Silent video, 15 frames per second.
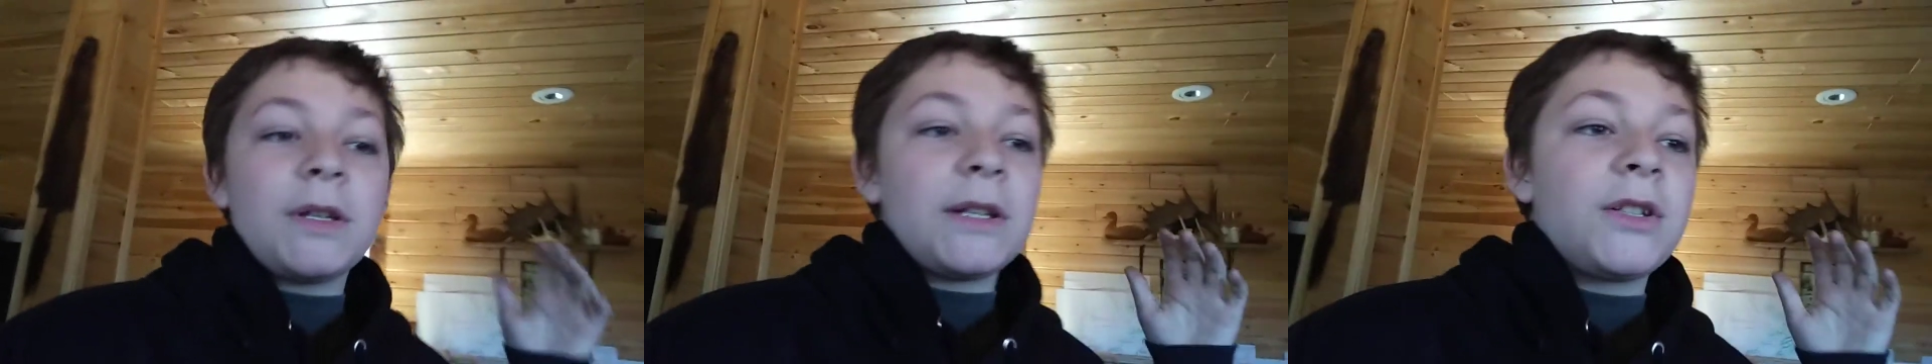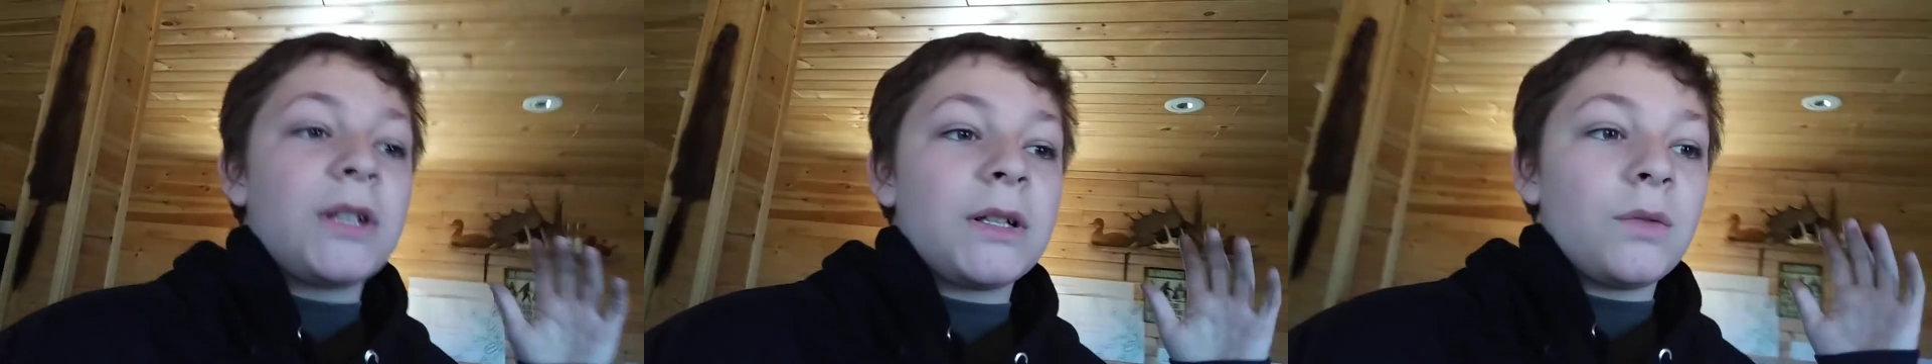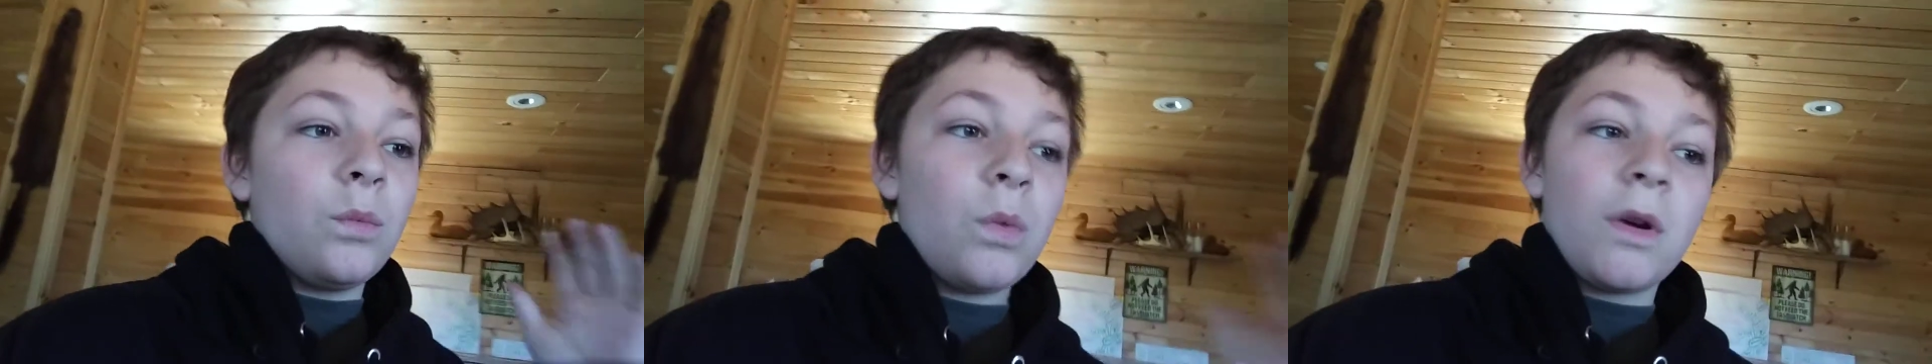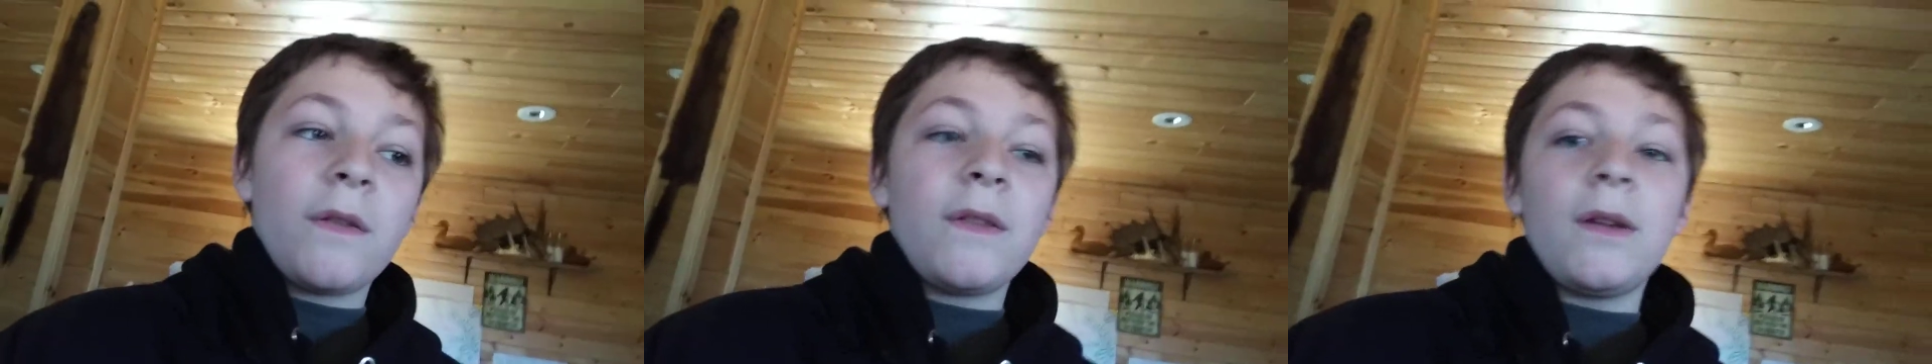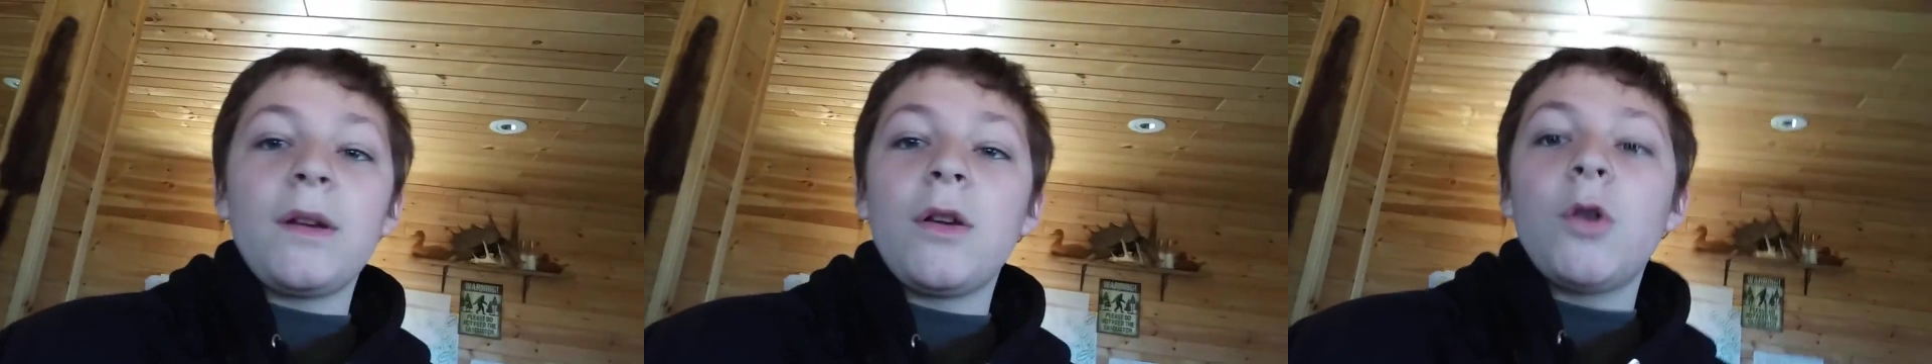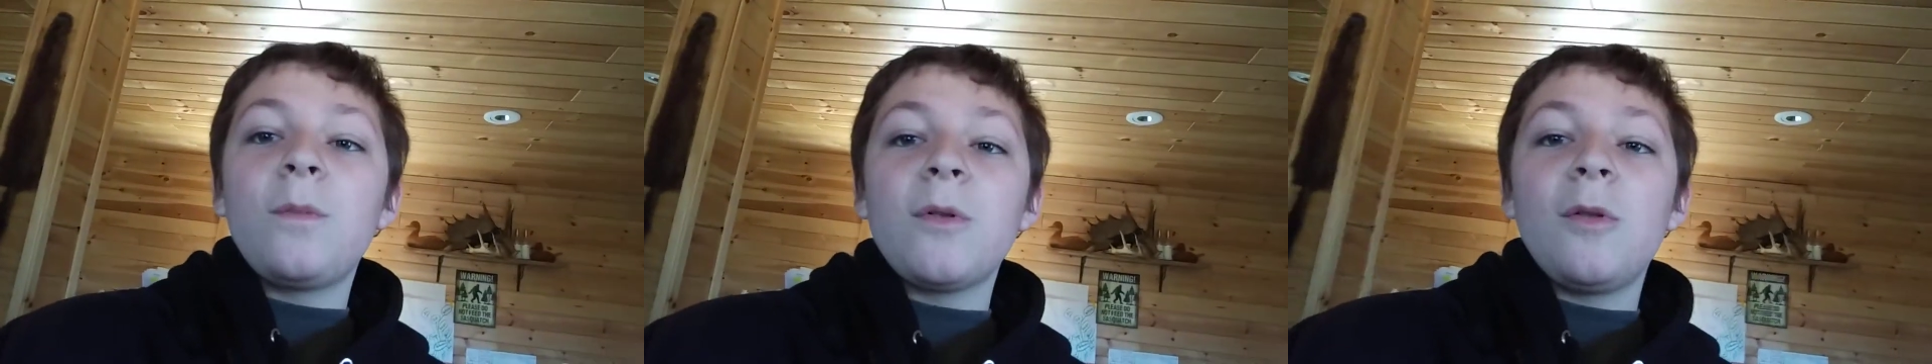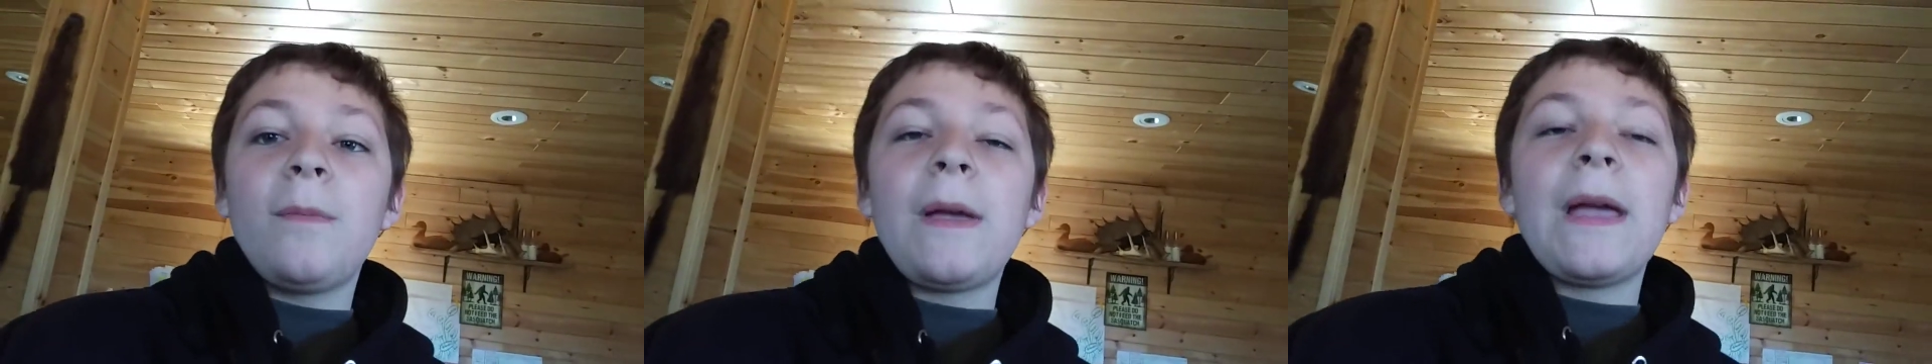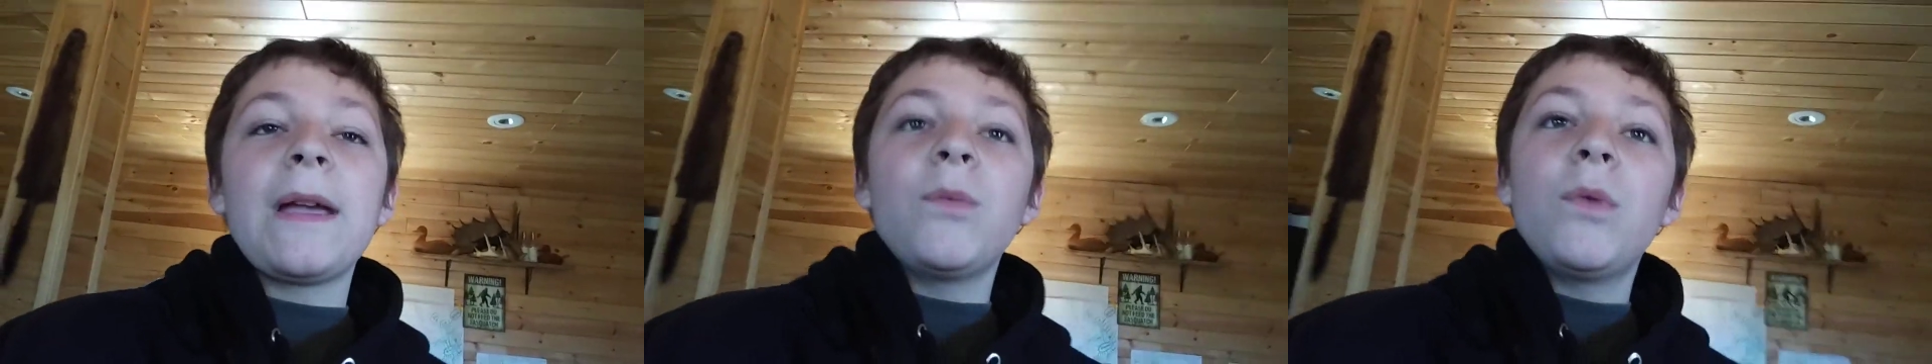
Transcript: I checked where the GoPro bag